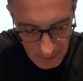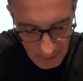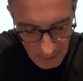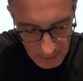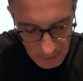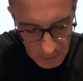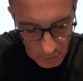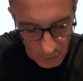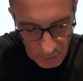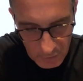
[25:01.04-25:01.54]

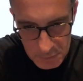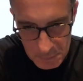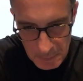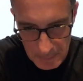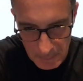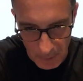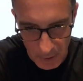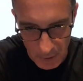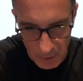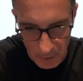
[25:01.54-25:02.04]
you know, I've spent
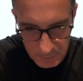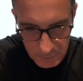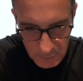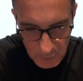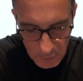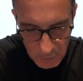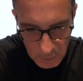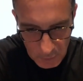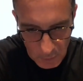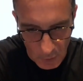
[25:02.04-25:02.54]
my
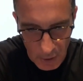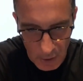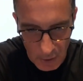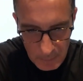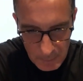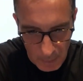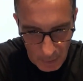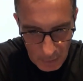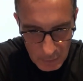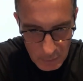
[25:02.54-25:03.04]
afternoon. I,
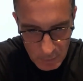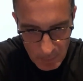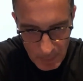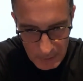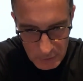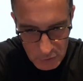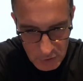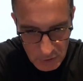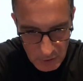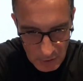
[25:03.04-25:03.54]
I, you
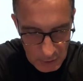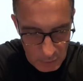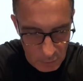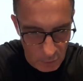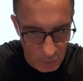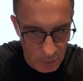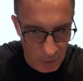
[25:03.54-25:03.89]
mentioned earlier on,